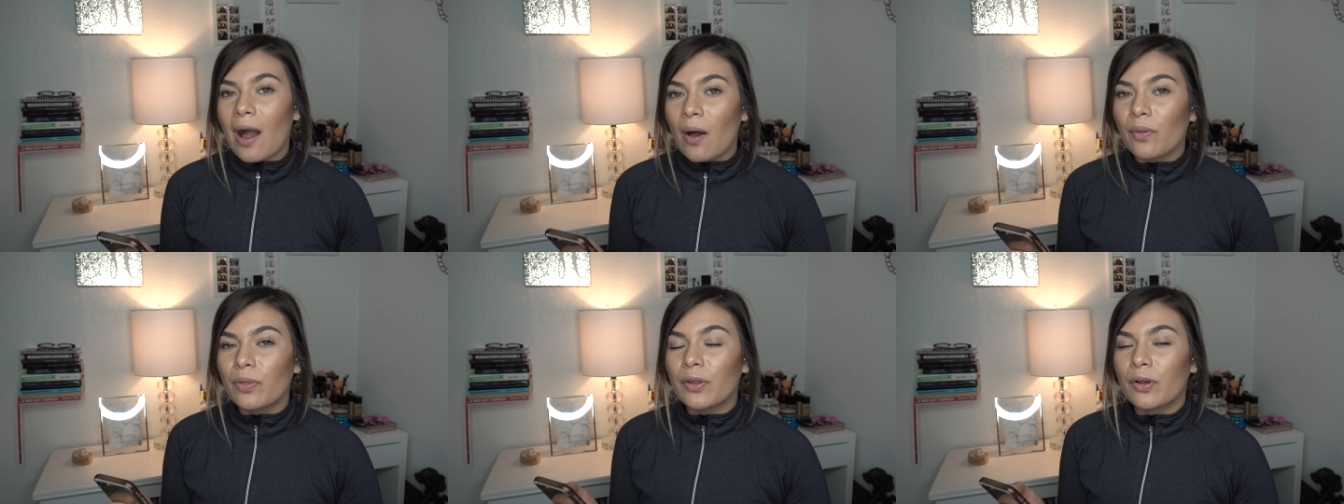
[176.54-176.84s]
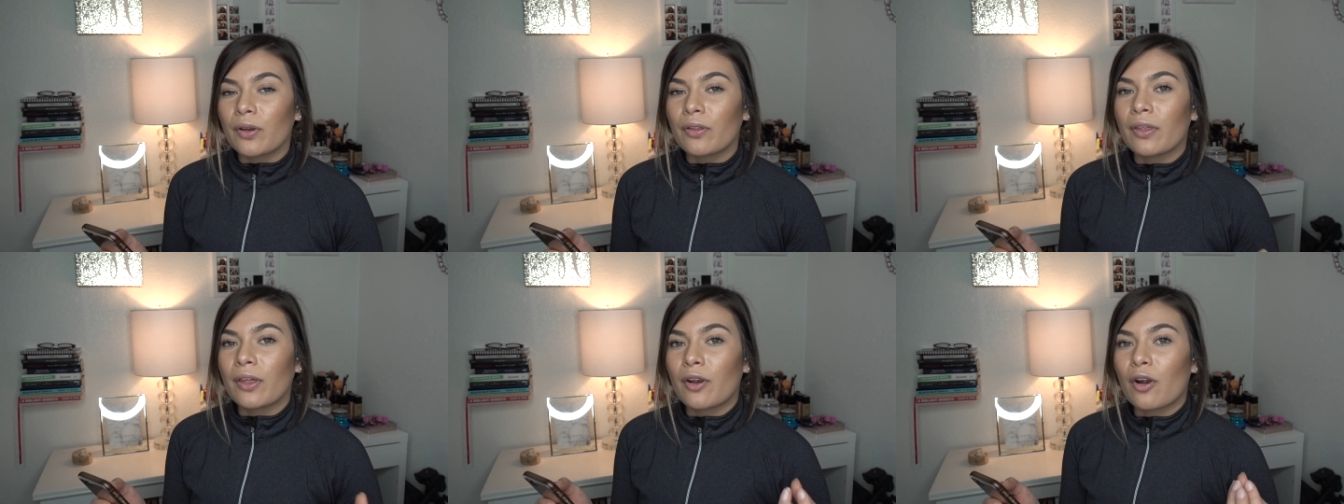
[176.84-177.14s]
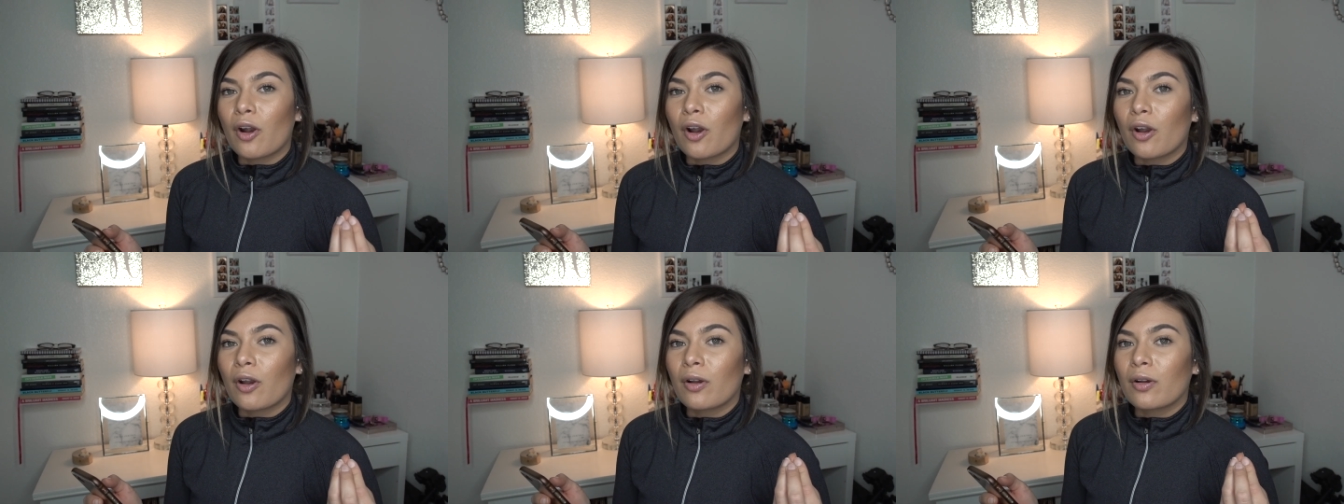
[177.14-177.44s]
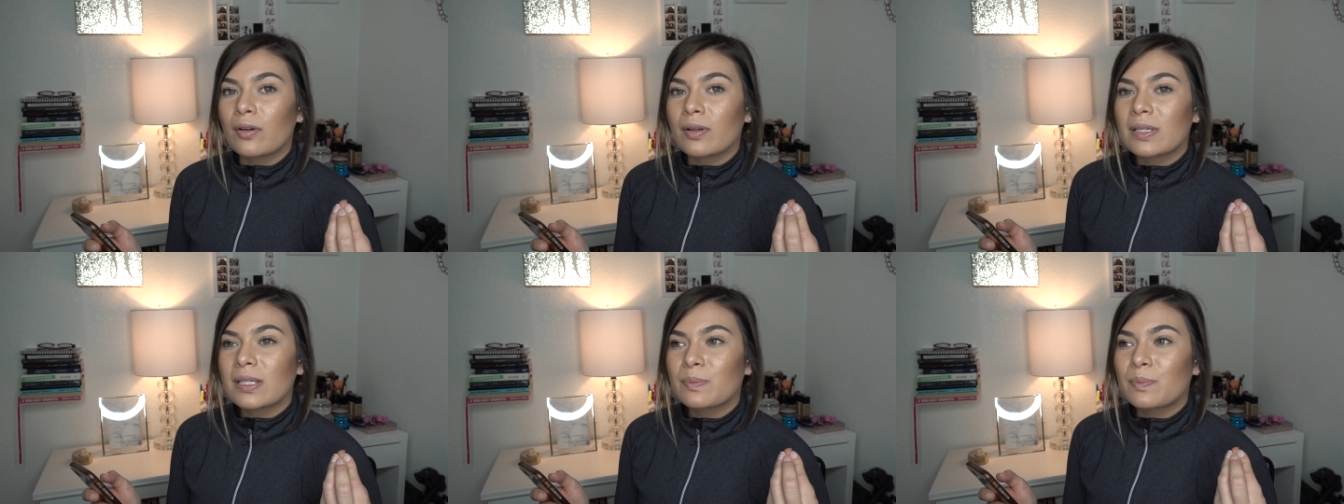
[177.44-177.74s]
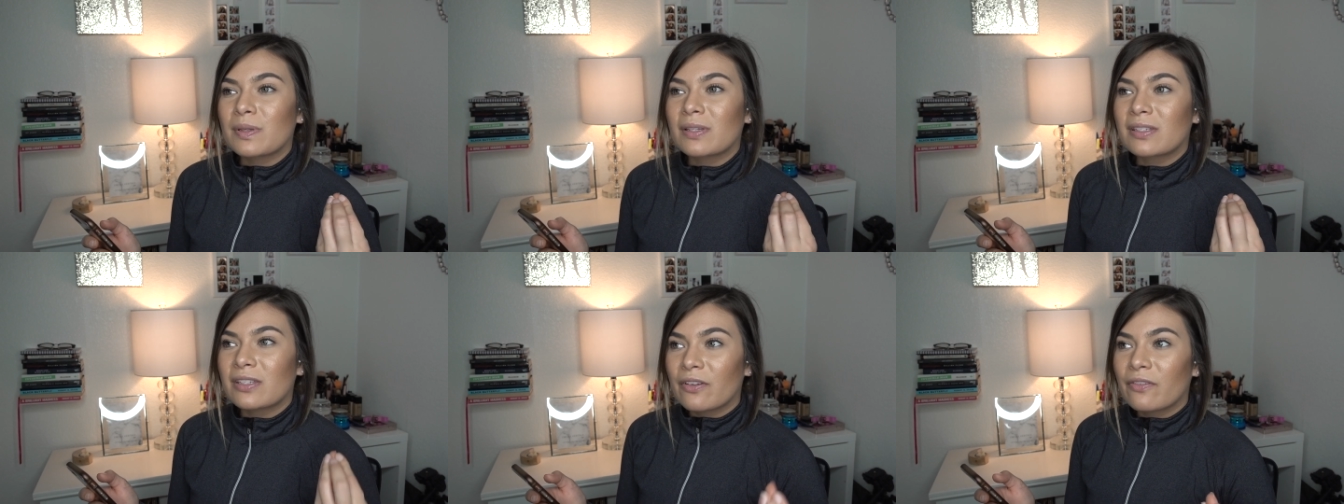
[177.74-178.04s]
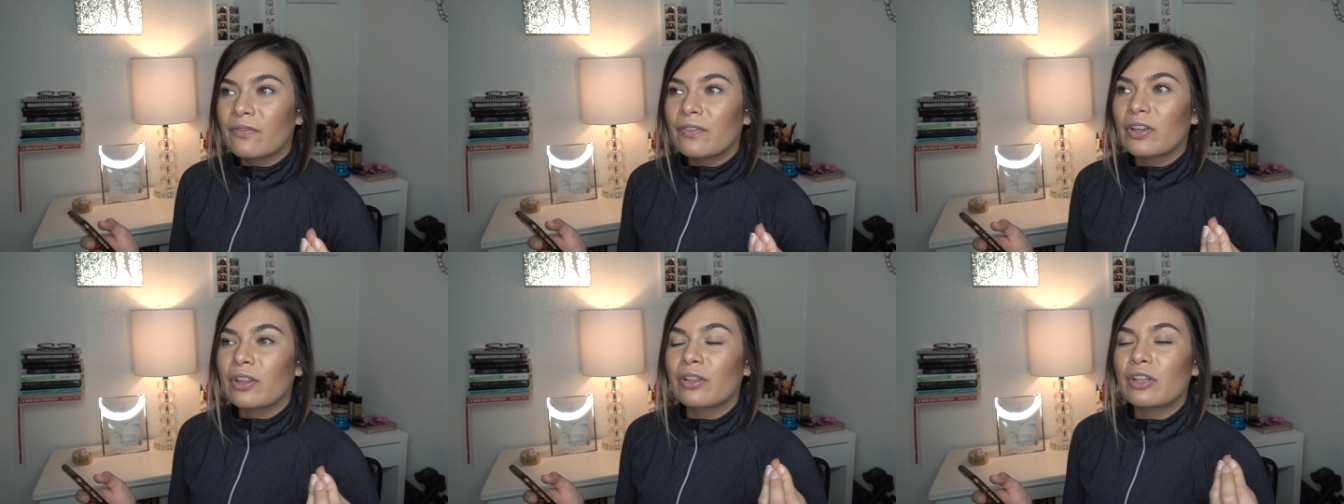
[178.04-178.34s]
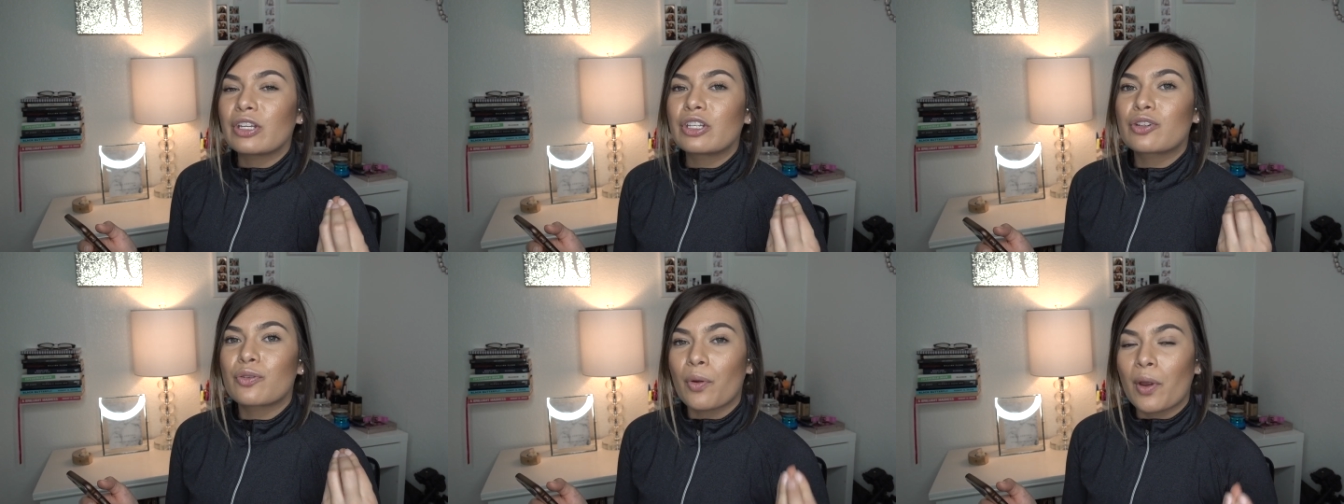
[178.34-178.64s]
out there that are
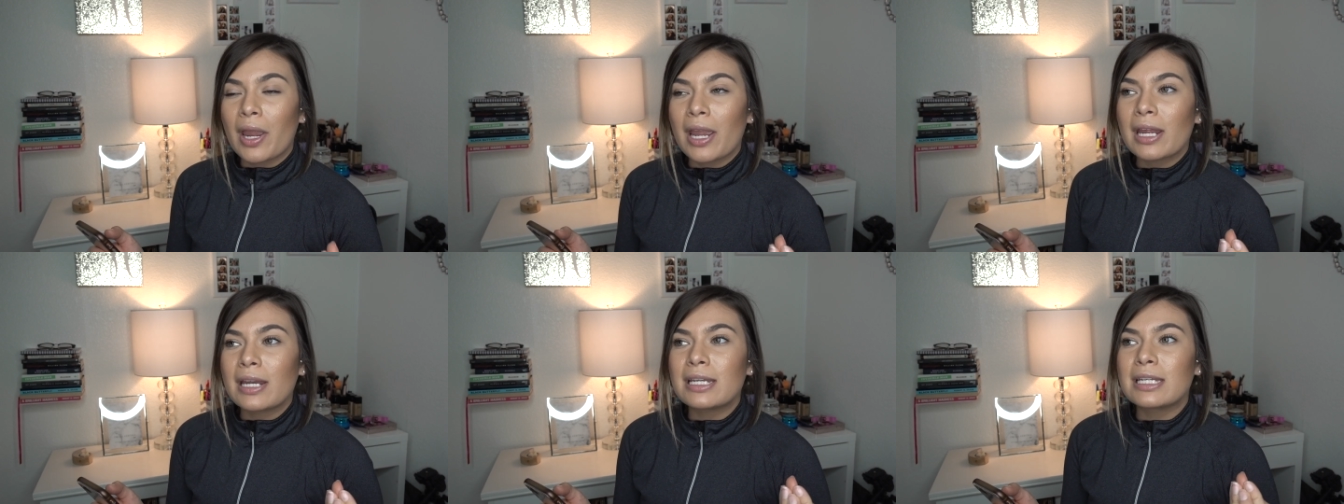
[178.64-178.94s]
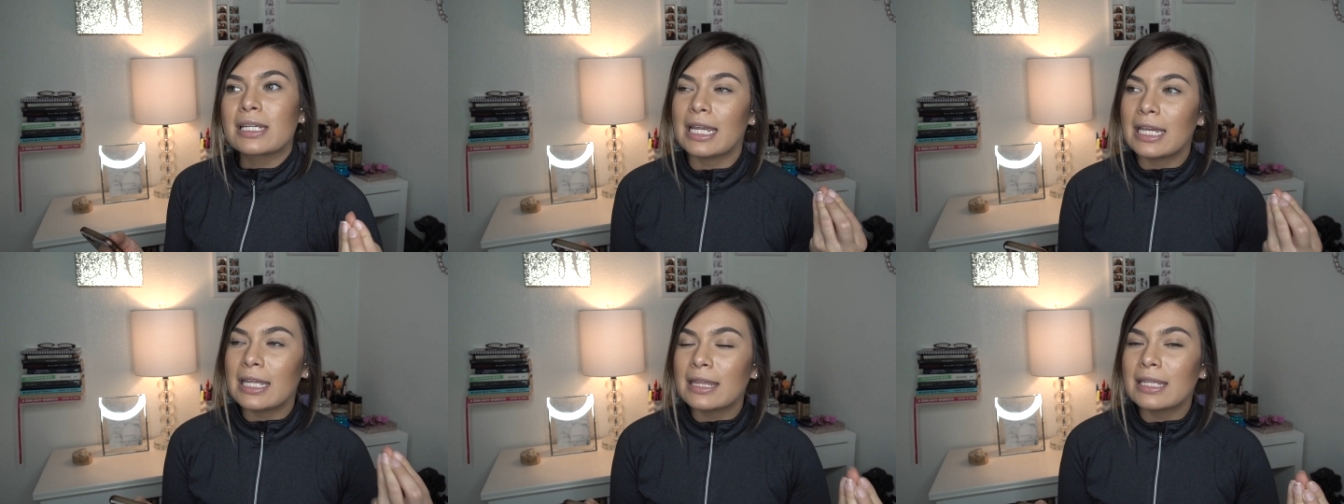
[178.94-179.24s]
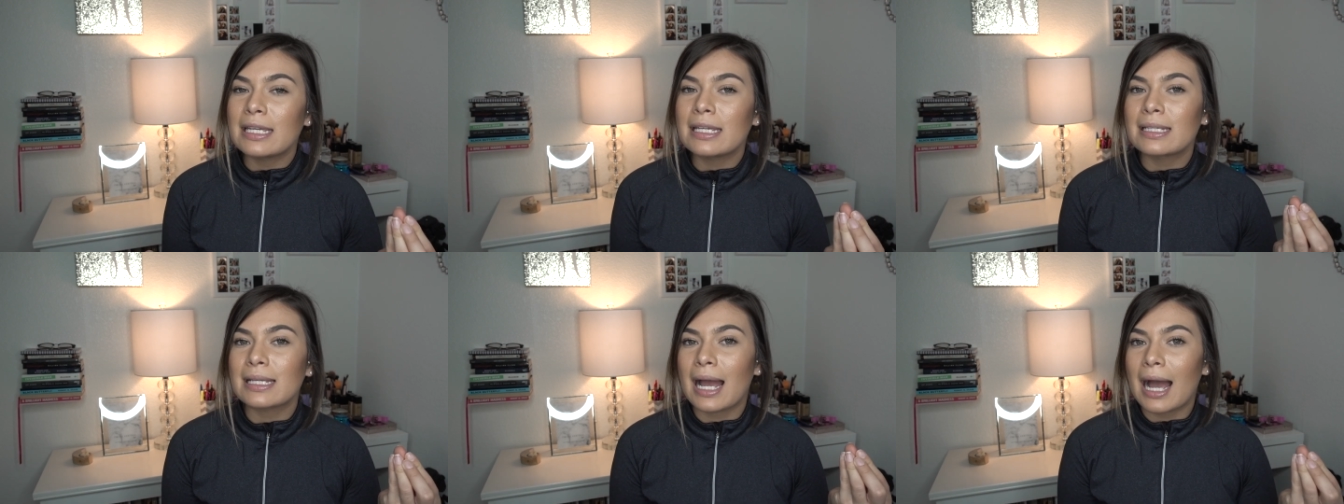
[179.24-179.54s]
specifically trained in these